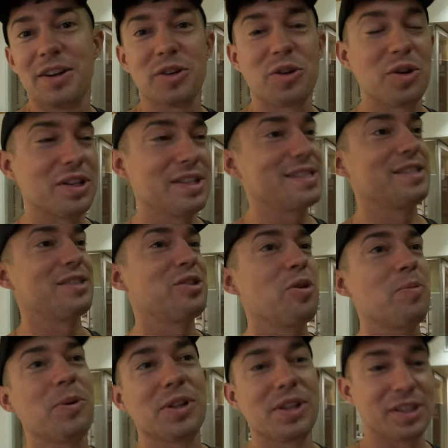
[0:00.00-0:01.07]
then I'll go to these
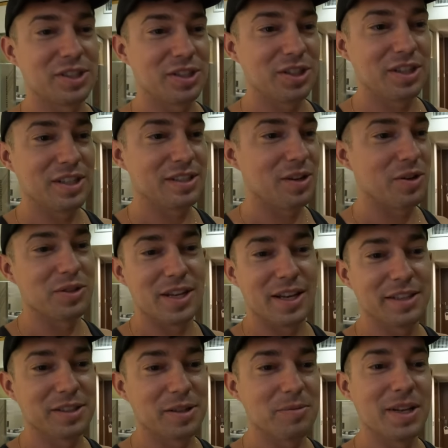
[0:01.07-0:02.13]
super luxurious
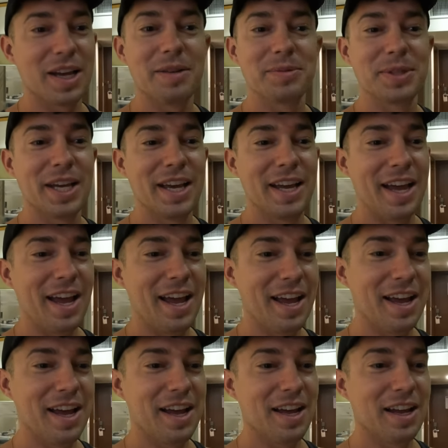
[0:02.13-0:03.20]
hotels sometimes,
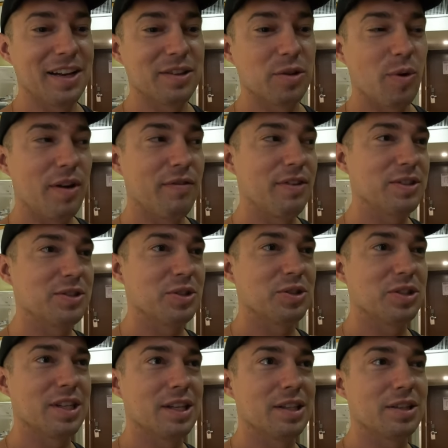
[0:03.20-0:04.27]
and the Wi-Fi is
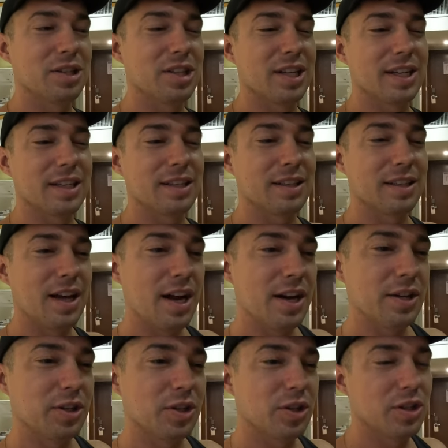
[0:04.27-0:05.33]
only either like kind
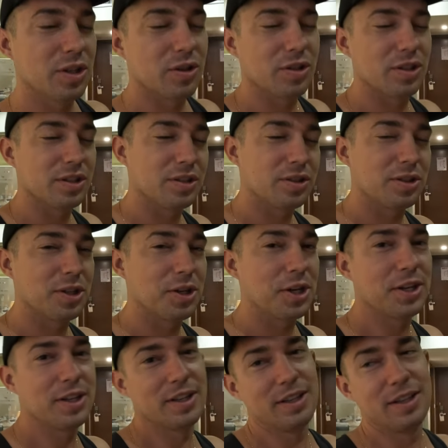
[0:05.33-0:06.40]
of good or a little
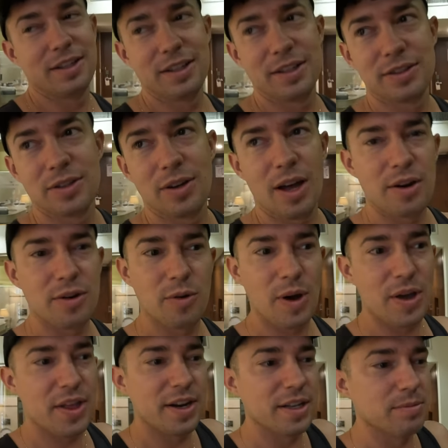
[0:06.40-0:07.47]
good, and so I don't know
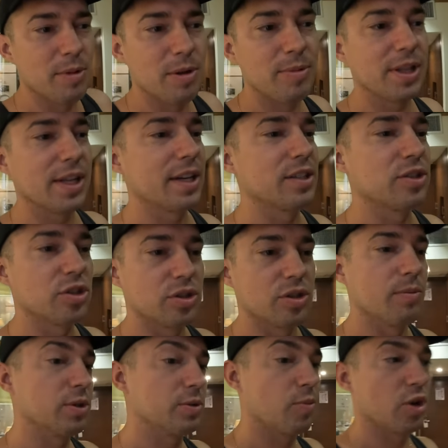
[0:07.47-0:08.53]
why that is. Maybe like it's just so
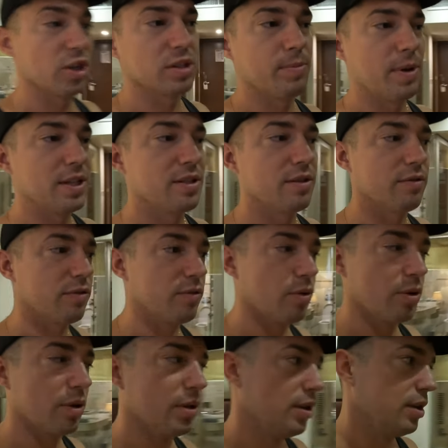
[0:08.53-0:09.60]
much more expensive
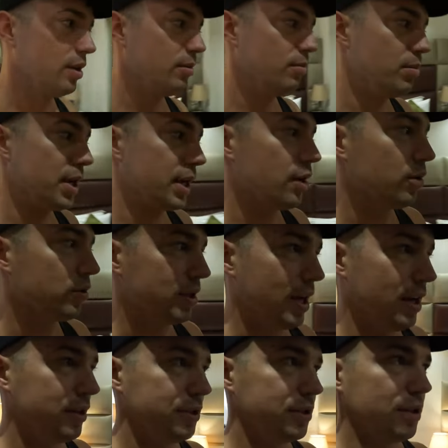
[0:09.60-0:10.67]
for big
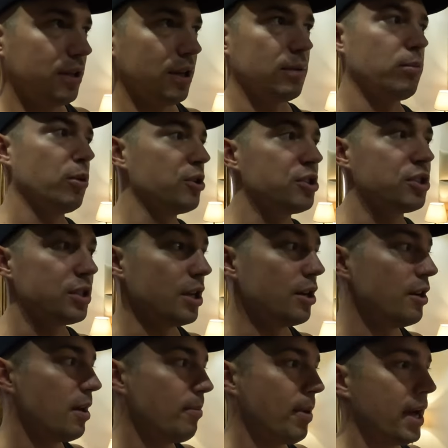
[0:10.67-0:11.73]
hotels to like purchase
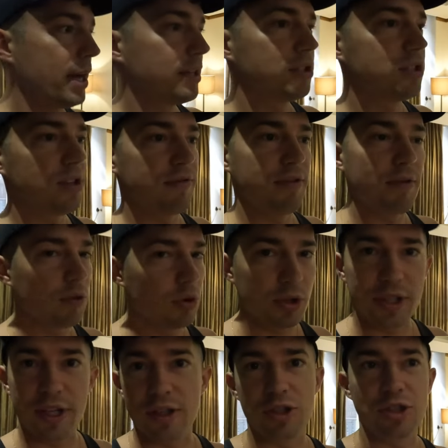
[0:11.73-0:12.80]
internet packages. I've never
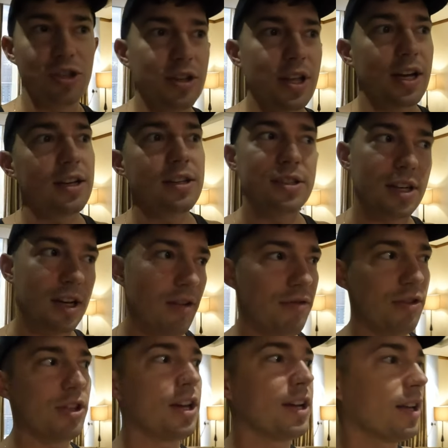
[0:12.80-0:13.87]
really understood that because like I
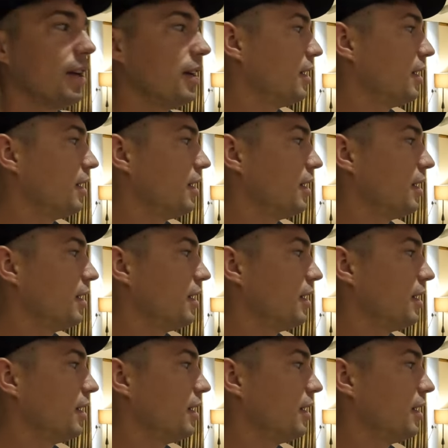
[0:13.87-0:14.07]
feel like